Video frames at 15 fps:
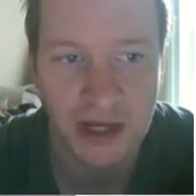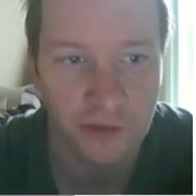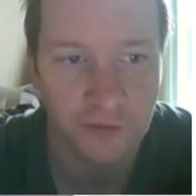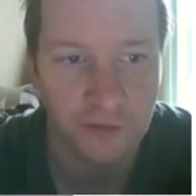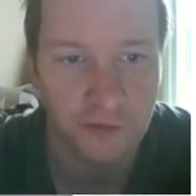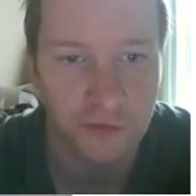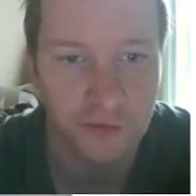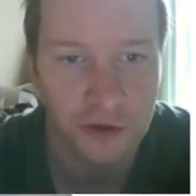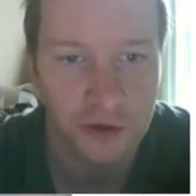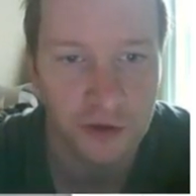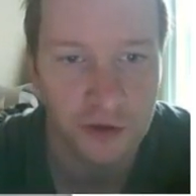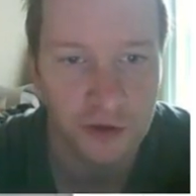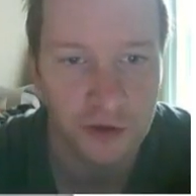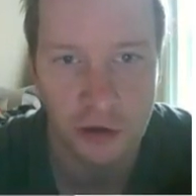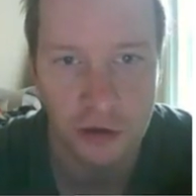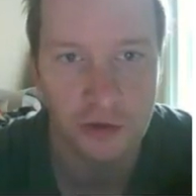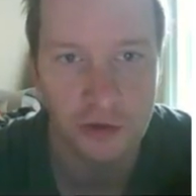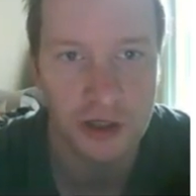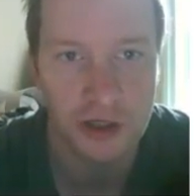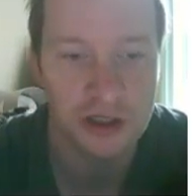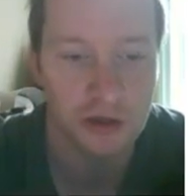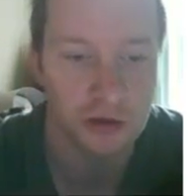off of the show.
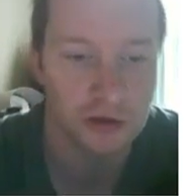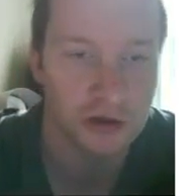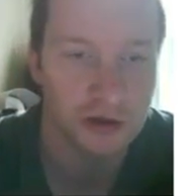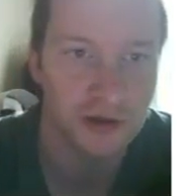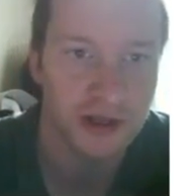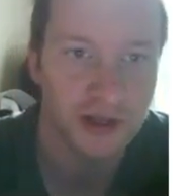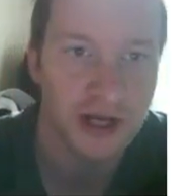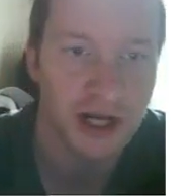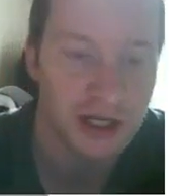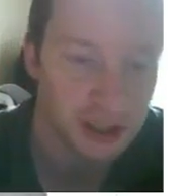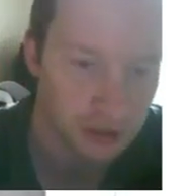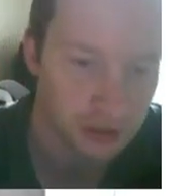Let's look at the next